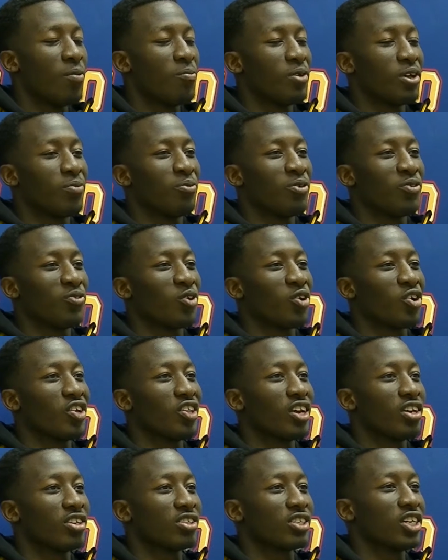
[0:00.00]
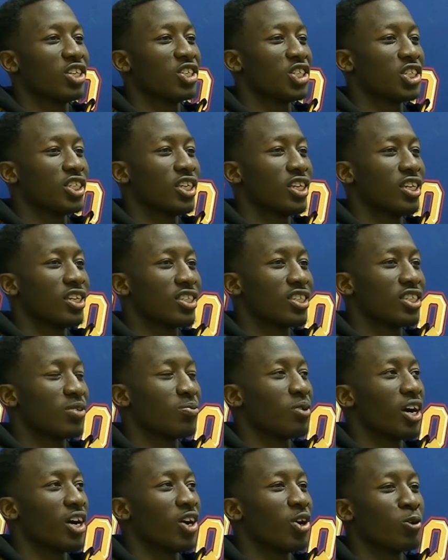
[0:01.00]
And before early outs, I usually listen to
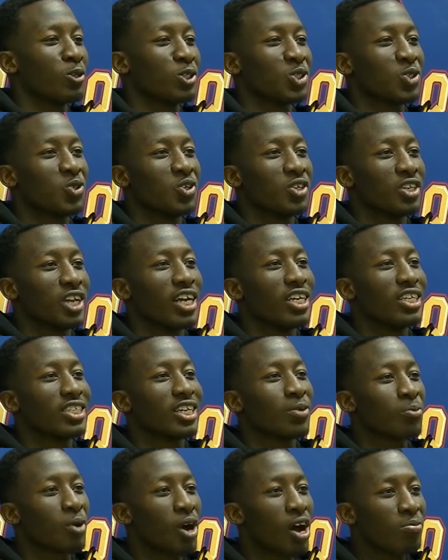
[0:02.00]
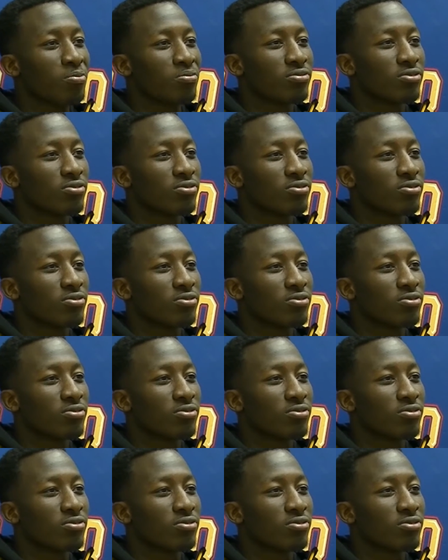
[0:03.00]
my old school 90s hip hop